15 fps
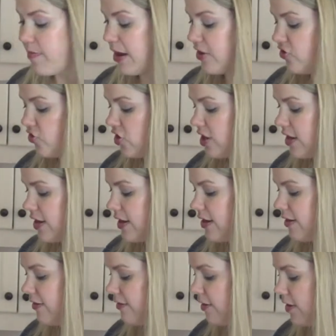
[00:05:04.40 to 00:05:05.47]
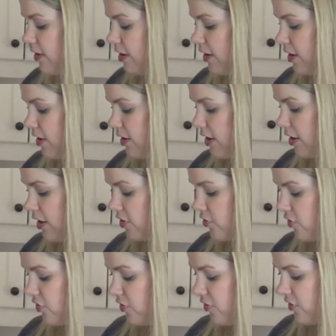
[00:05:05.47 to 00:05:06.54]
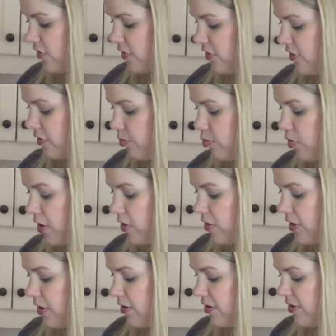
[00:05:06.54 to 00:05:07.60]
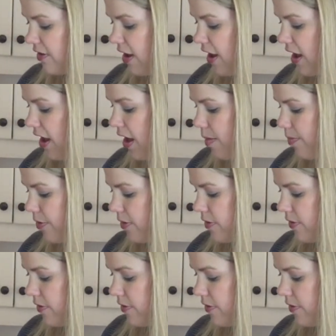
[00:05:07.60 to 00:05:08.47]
of my cheese and just sprinkle it on top.